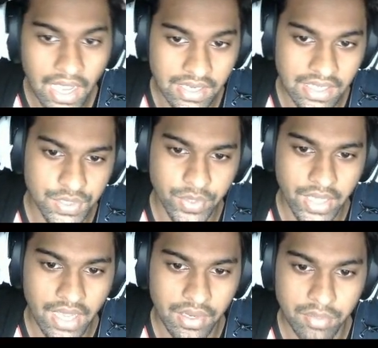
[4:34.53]
as we
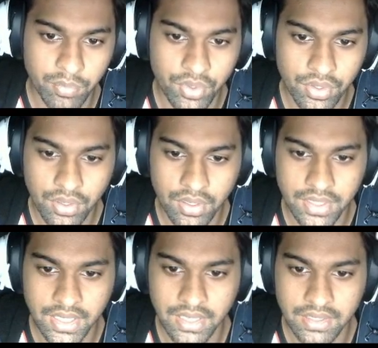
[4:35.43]
add on more
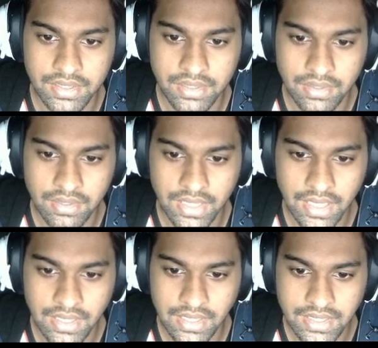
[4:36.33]
content. So
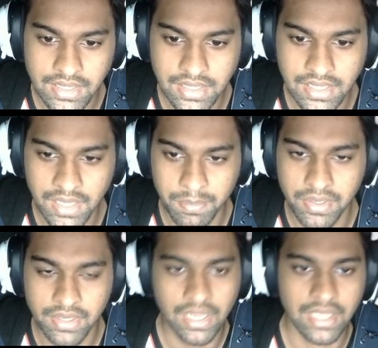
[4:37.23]
yeah, let's just keep
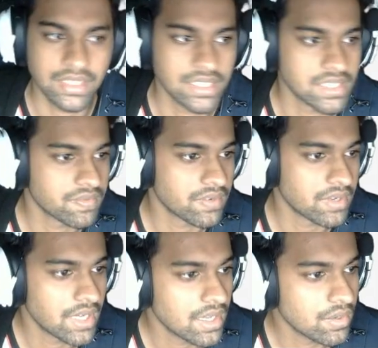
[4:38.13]
it like this for
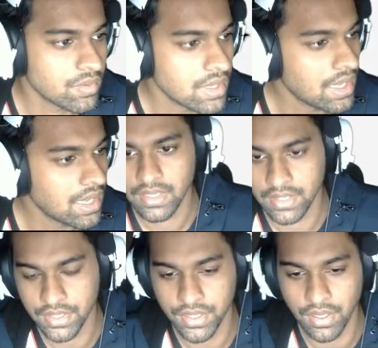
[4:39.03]
now.
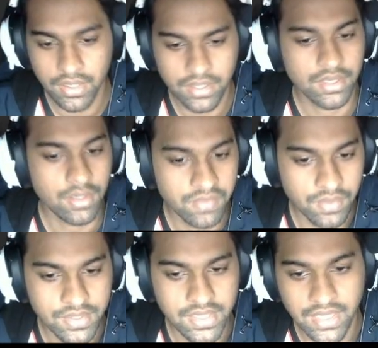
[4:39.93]
The shortcut of
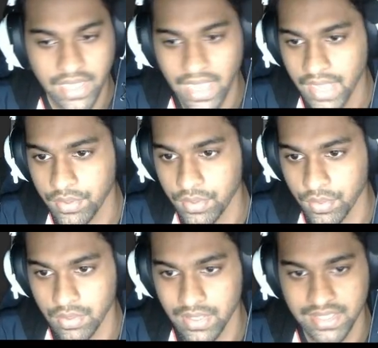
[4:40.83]
using the hand
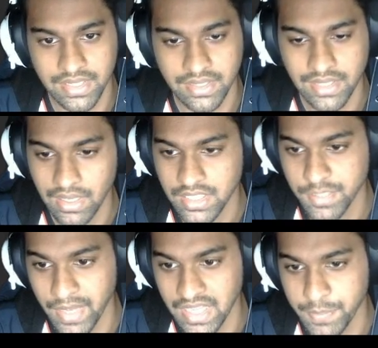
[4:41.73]
tool is
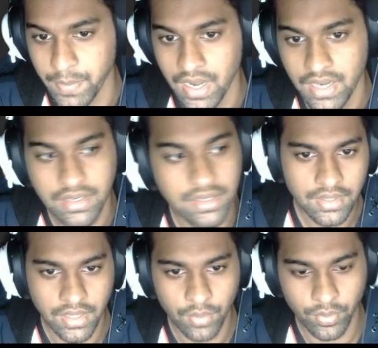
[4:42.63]
spacebar.
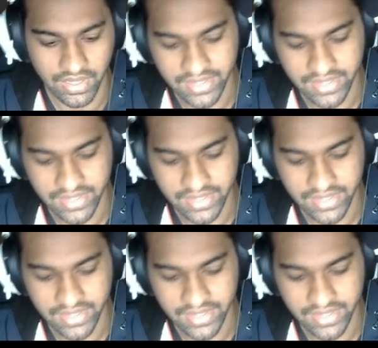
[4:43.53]
Now we can